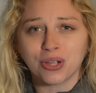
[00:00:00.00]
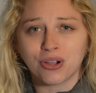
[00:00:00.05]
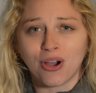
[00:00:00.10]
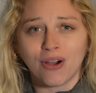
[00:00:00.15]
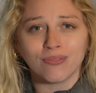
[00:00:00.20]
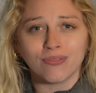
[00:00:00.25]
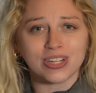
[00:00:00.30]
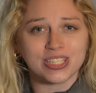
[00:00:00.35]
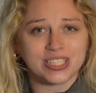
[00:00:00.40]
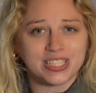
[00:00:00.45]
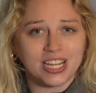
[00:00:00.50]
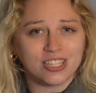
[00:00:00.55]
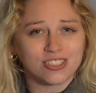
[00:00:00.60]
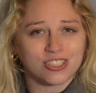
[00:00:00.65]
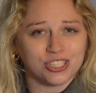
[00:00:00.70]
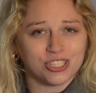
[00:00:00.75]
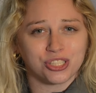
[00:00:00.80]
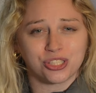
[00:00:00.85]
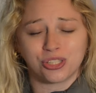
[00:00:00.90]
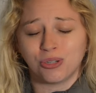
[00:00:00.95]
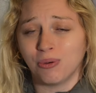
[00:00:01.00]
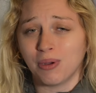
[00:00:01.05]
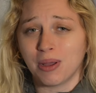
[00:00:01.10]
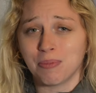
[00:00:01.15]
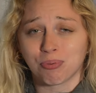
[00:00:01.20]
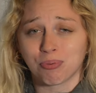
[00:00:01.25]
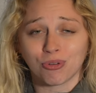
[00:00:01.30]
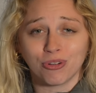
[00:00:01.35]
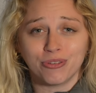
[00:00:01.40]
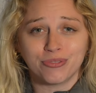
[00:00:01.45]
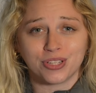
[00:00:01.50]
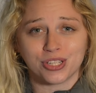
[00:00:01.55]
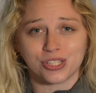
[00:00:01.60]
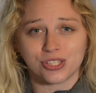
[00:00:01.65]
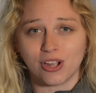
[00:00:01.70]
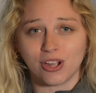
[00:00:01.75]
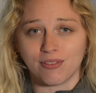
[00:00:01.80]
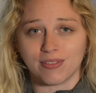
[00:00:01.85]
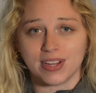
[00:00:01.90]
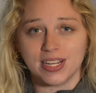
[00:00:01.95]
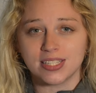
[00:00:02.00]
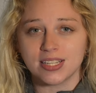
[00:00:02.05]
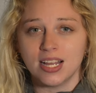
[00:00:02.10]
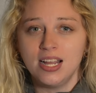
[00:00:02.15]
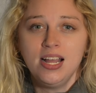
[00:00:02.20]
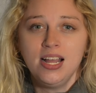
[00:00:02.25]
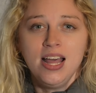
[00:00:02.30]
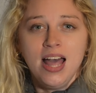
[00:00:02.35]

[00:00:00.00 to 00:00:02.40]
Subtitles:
conversations to improve the service.